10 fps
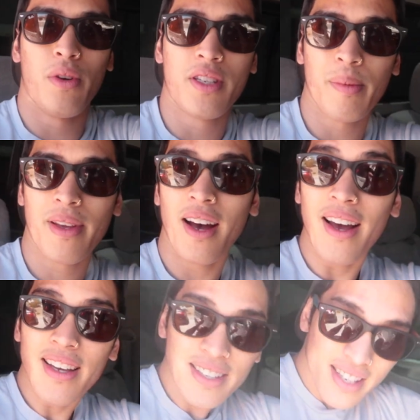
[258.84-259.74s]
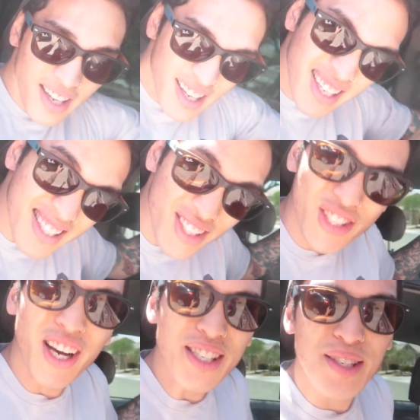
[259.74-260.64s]
What's up, guys?
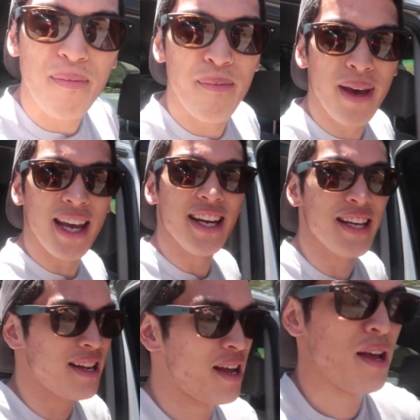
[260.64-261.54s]
Just made it